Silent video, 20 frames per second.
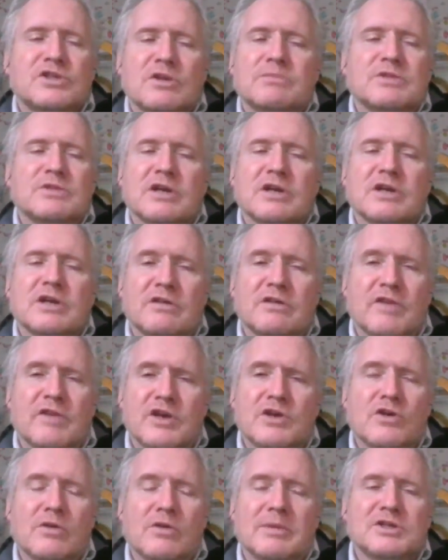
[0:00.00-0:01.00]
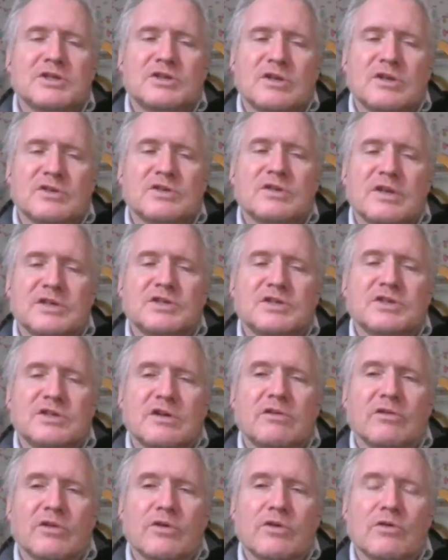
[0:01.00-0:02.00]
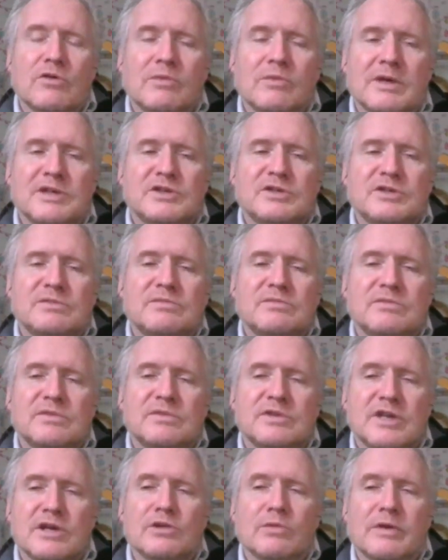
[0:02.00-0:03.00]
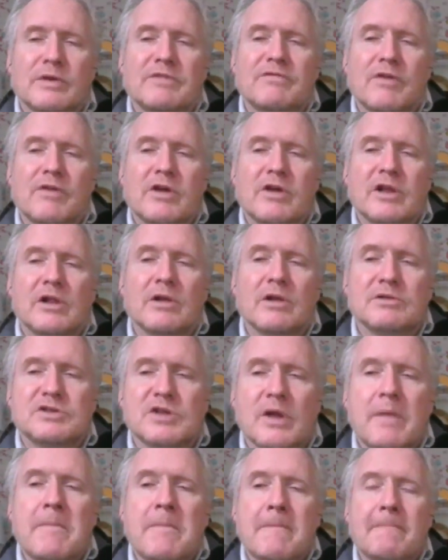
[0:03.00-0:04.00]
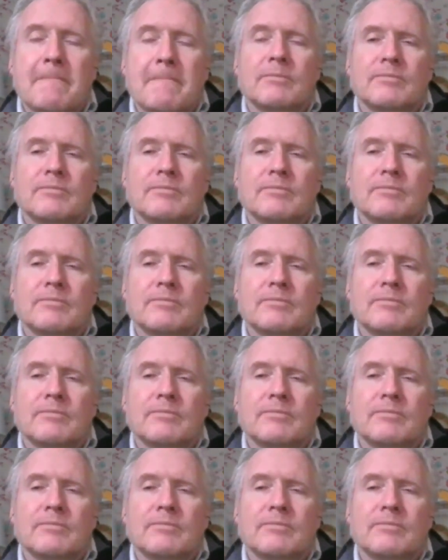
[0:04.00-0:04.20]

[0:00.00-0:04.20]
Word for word: subject of economics doesn't necessarily always deal with very closely.